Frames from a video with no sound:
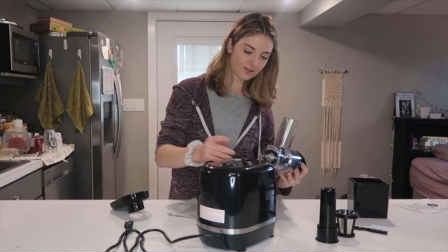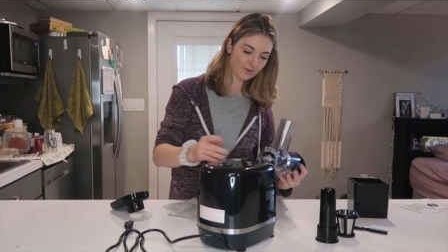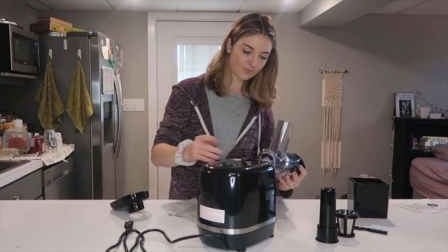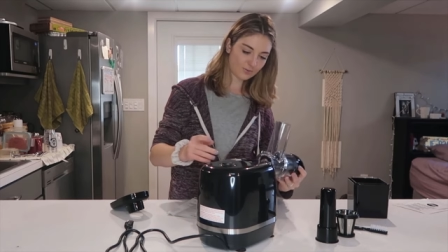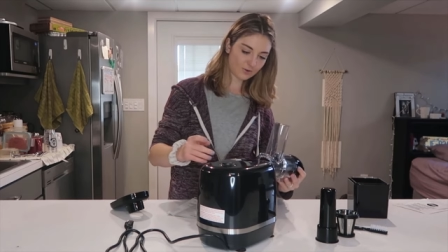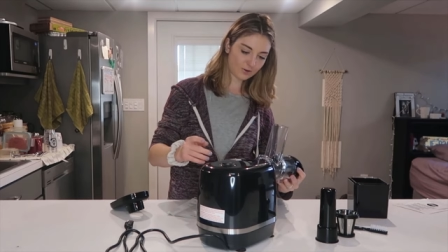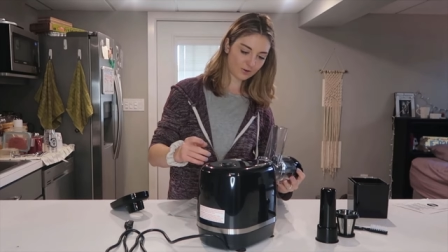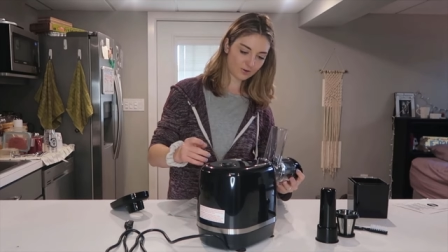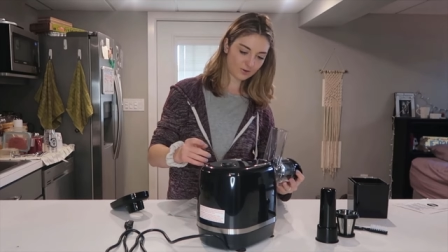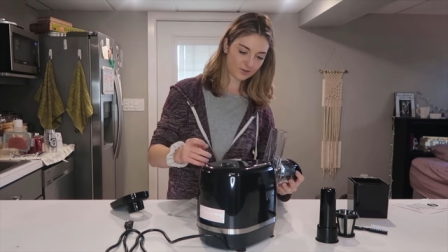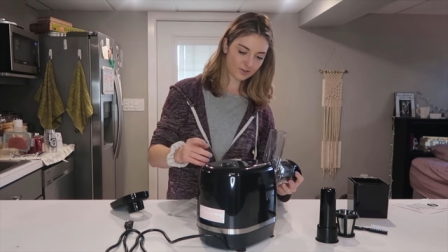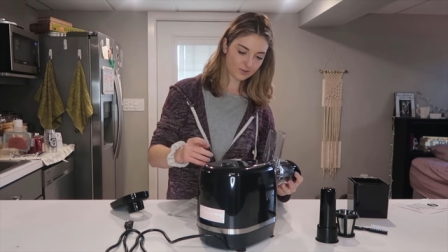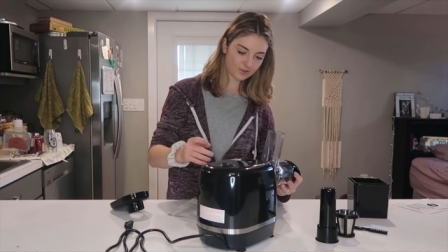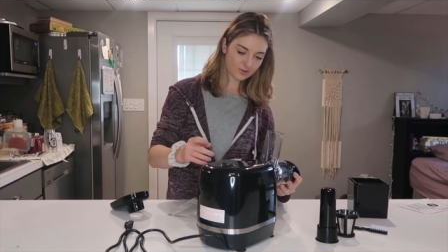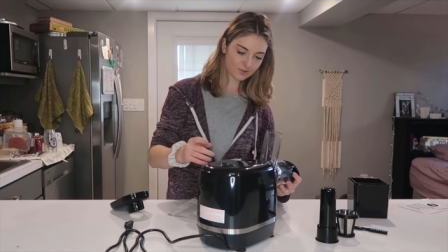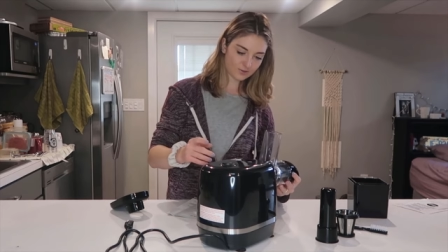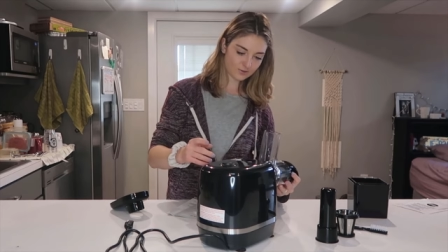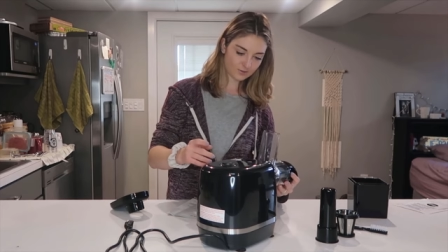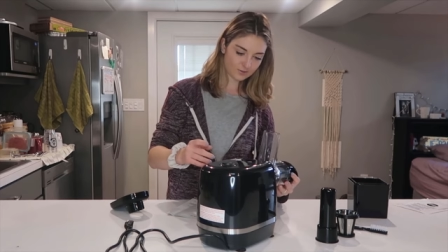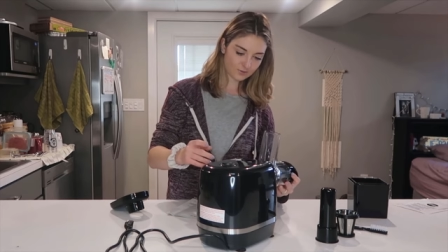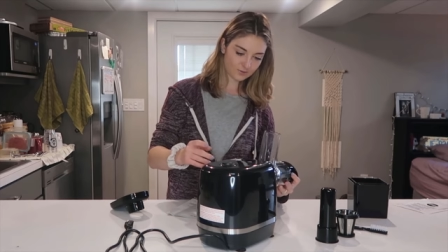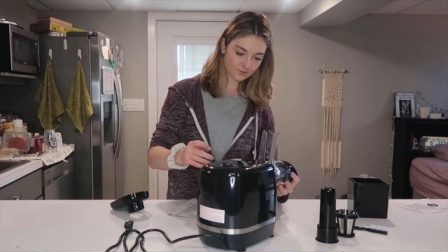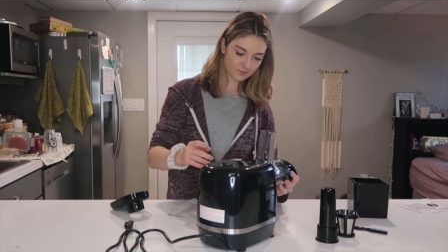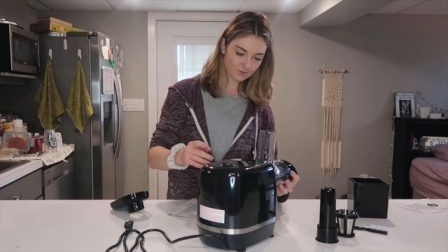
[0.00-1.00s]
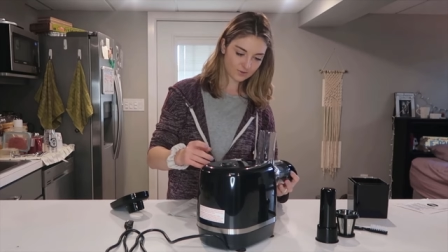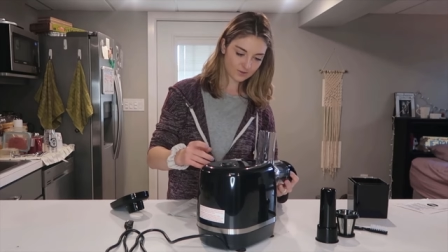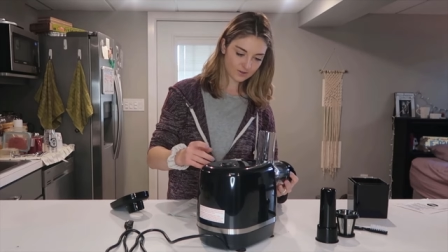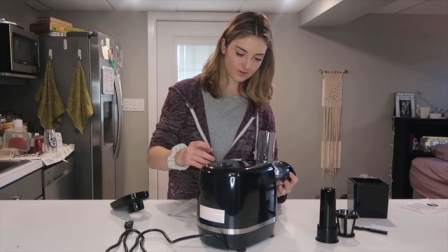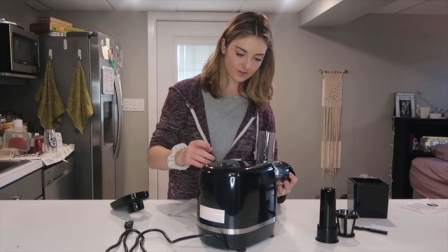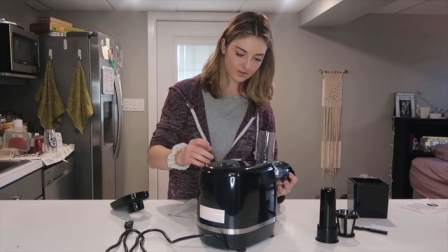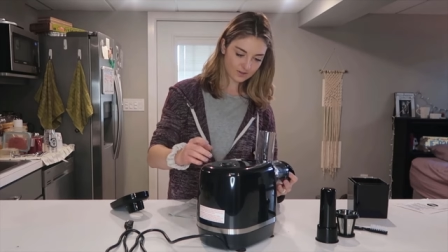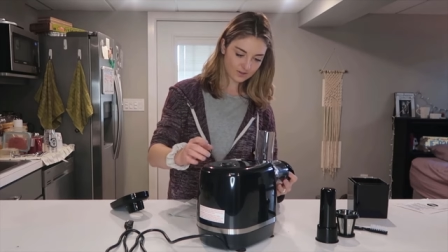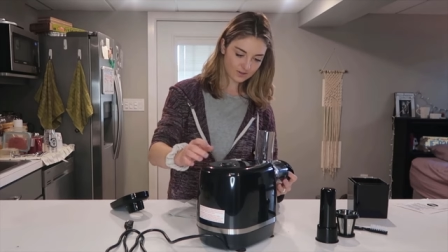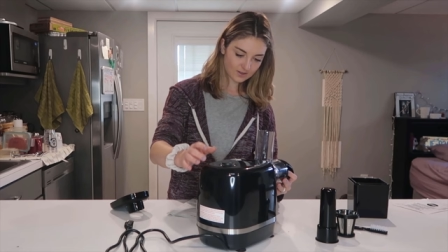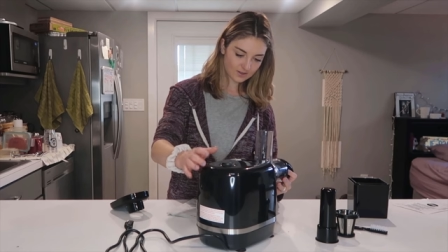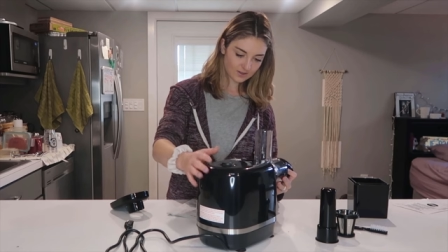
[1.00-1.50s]
that we're going to
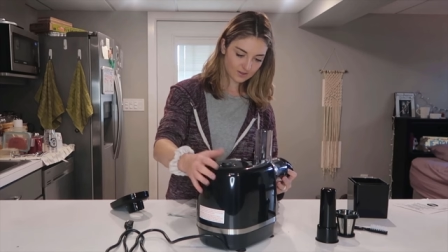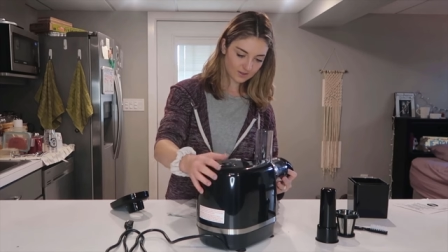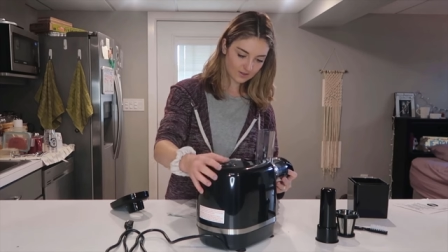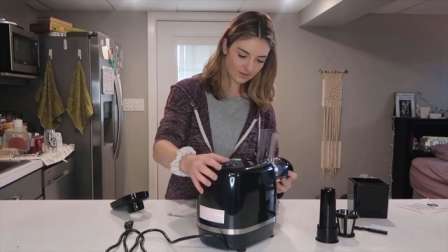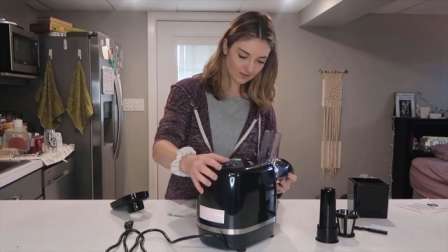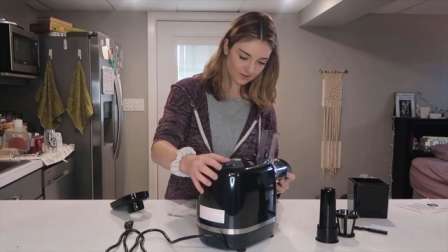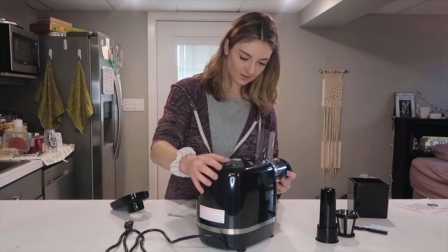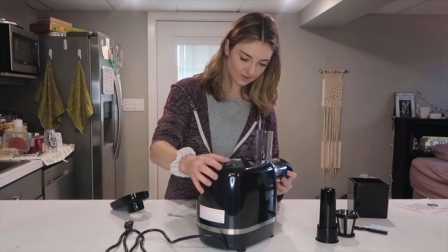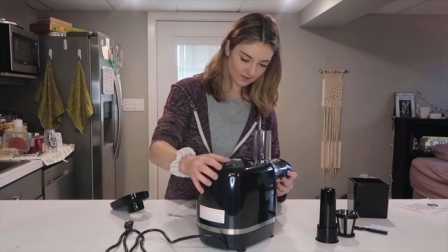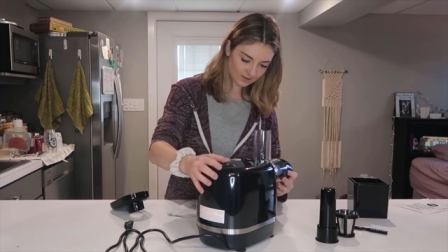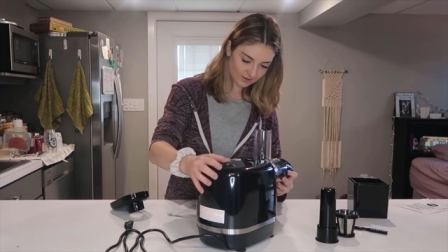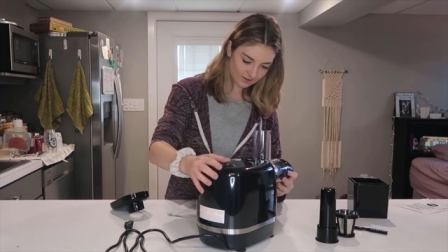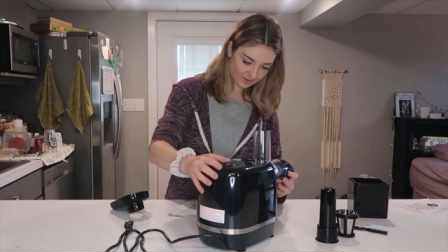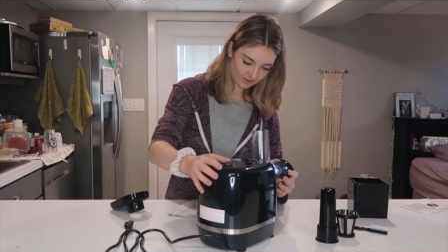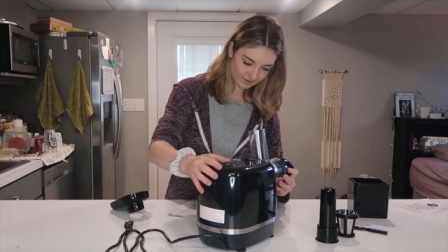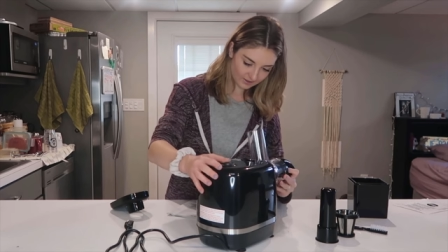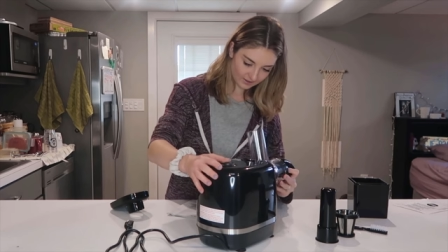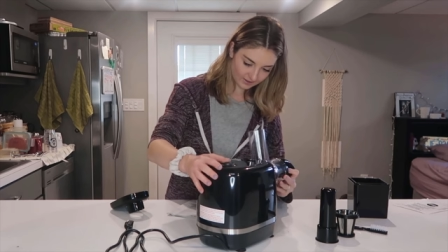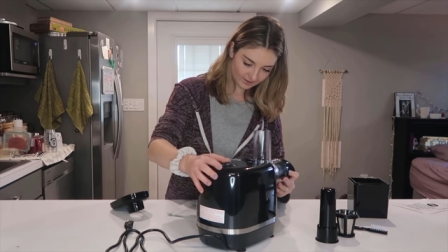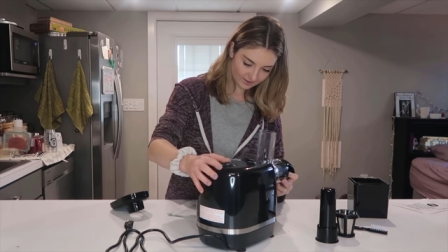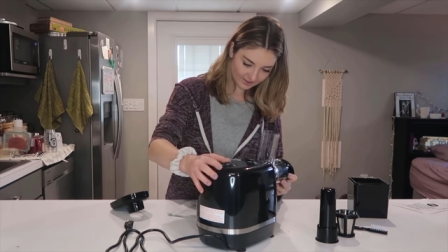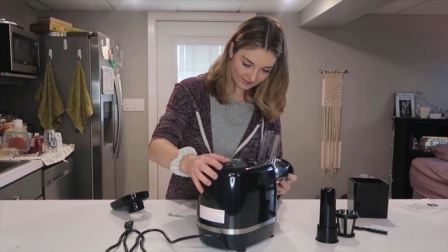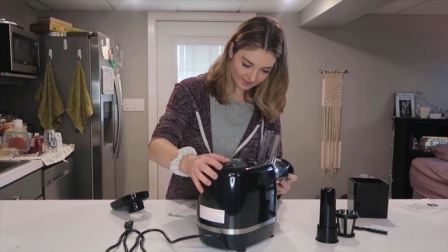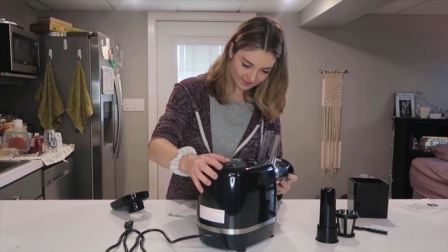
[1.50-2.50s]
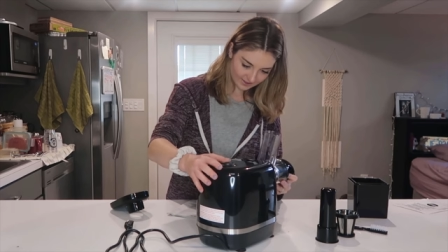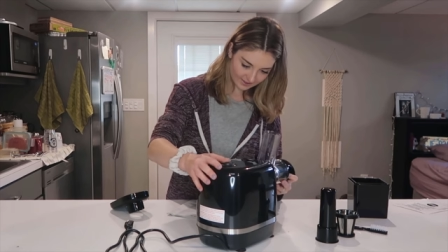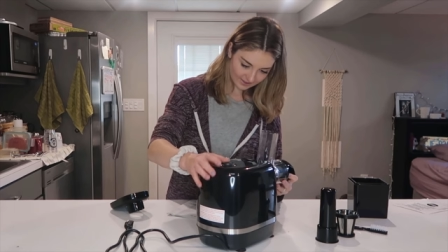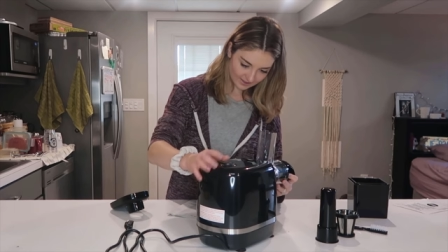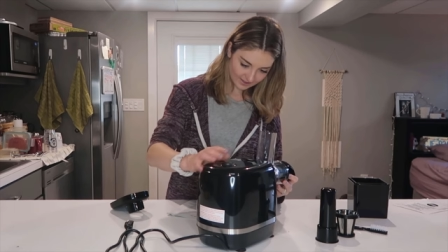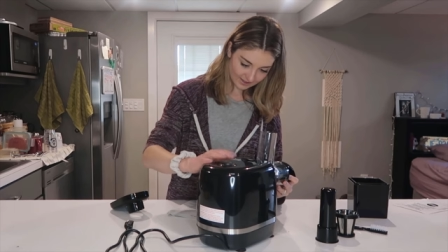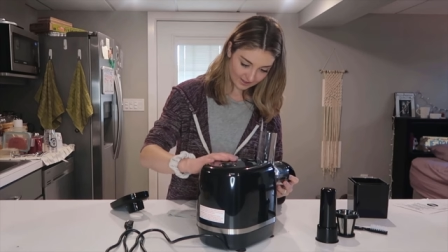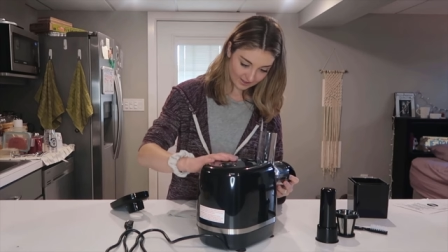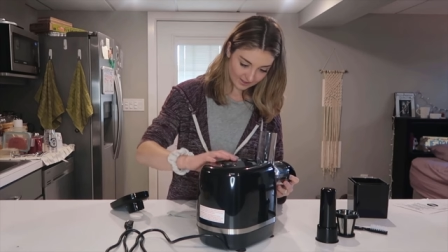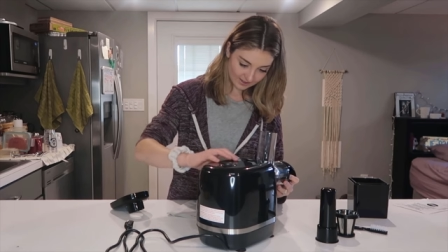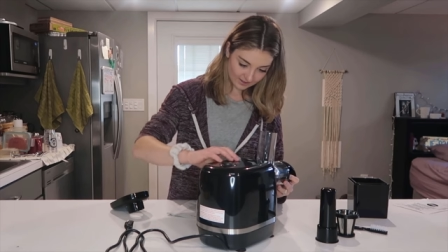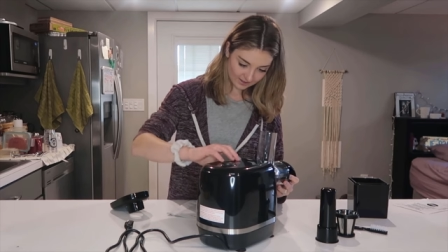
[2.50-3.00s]
click
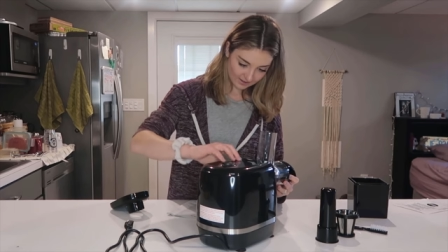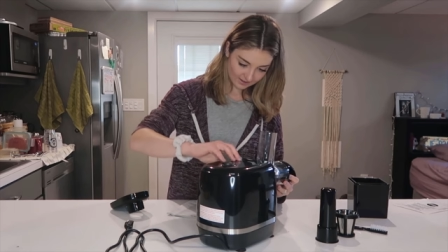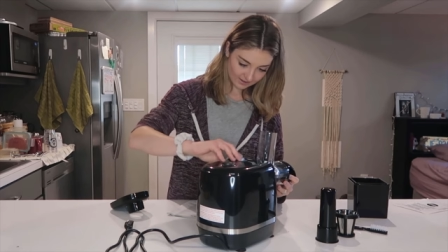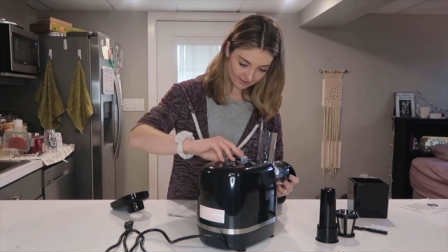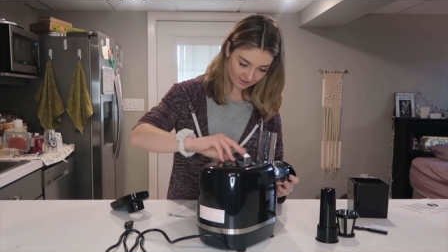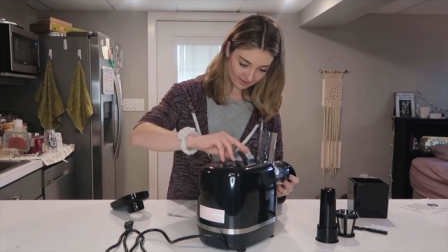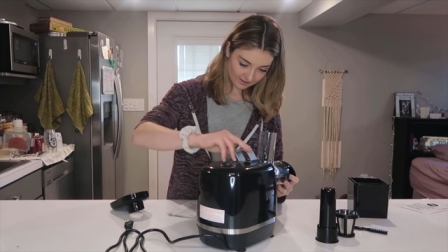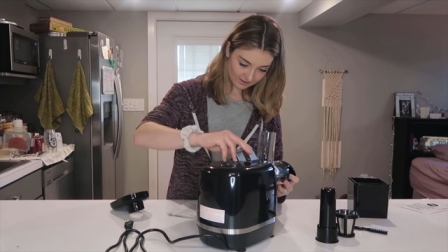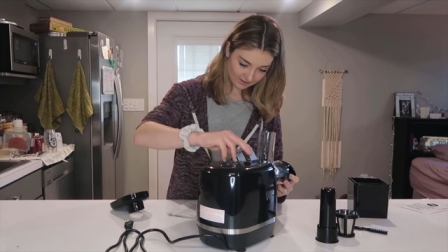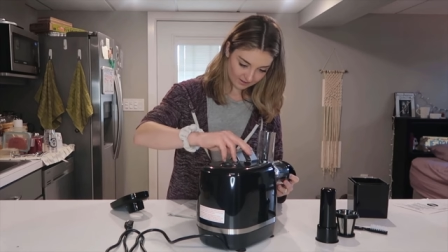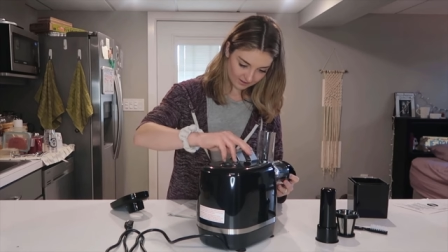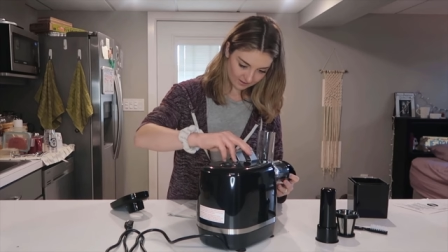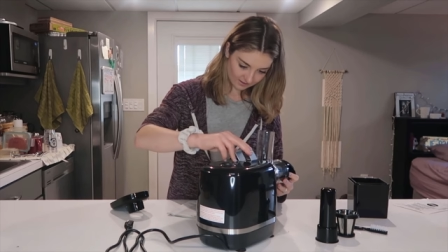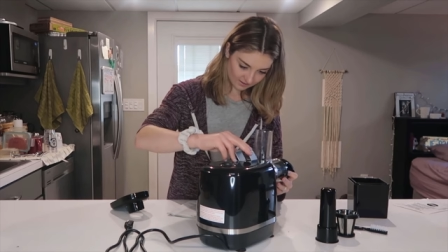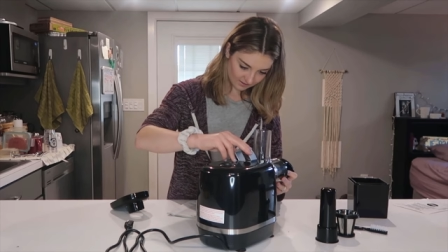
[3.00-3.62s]
in.